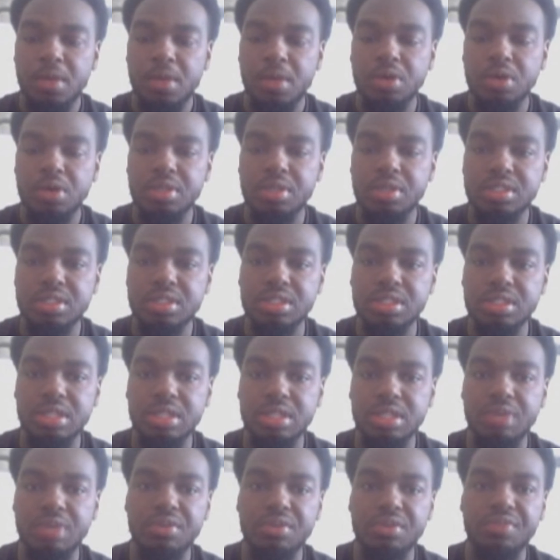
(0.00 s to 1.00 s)
Otis
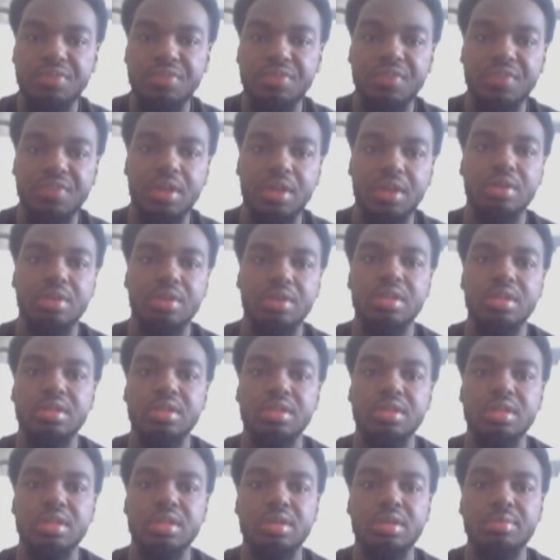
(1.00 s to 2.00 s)
discovered and found,
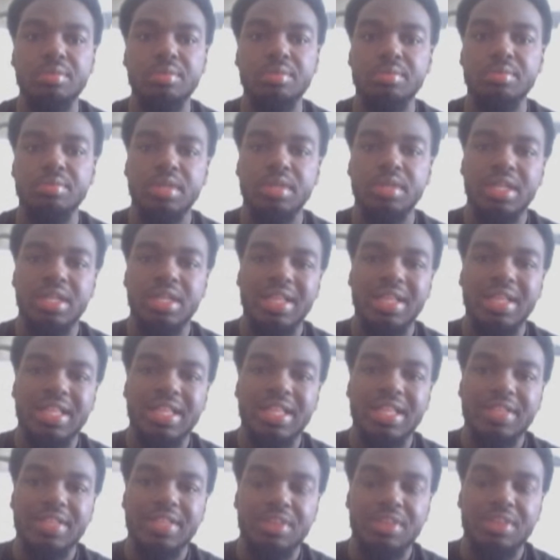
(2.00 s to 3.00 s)
and
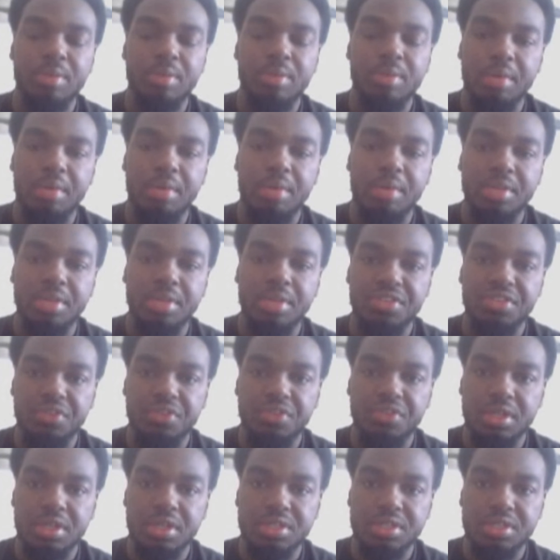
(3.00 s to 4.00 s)
they became best
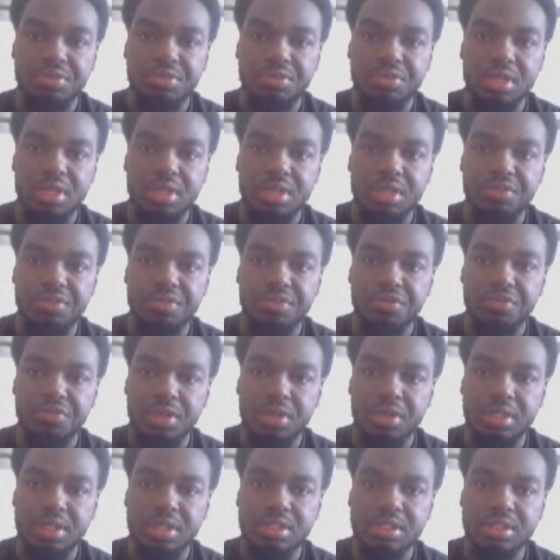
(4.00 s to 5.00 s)
friends and really good
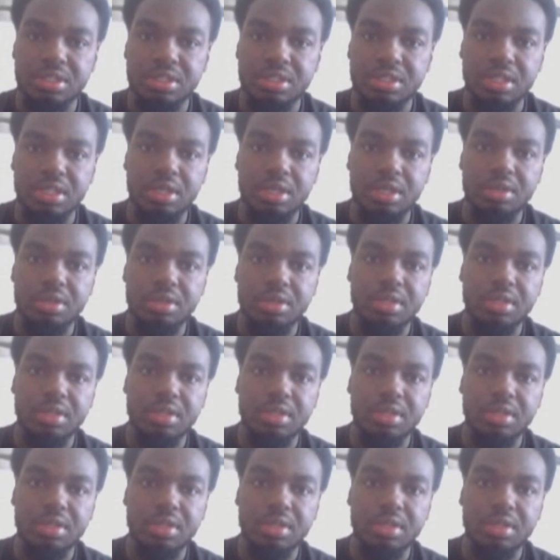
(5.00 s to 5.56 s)
friends, and